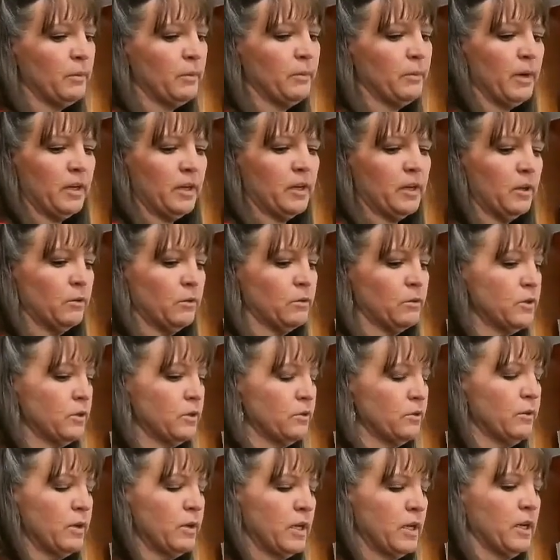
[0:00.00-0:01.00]
would be my
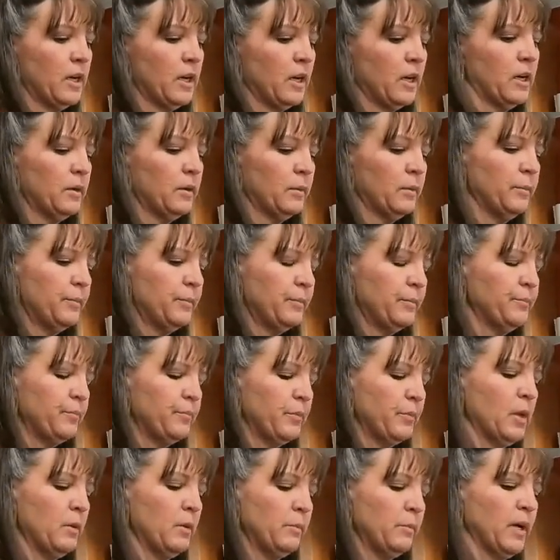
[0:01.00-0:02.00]
go-to here,
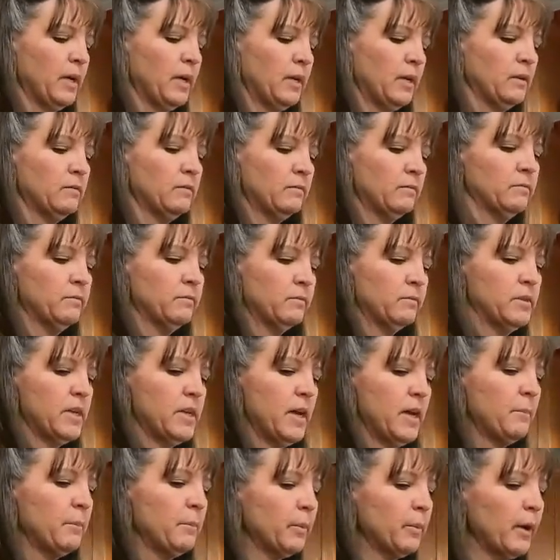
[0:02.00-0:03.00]
but
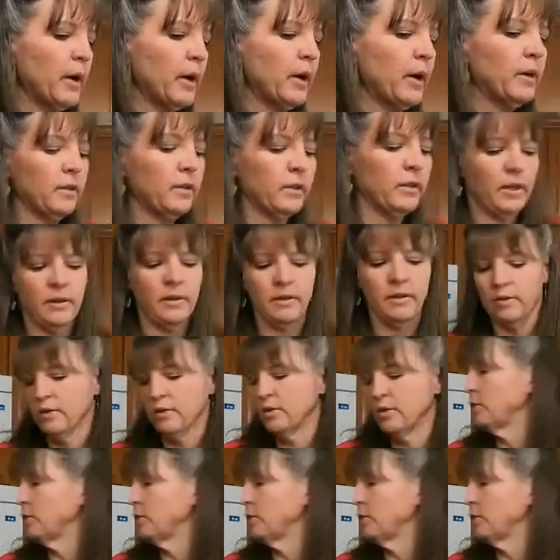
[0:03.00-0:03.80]
temporarily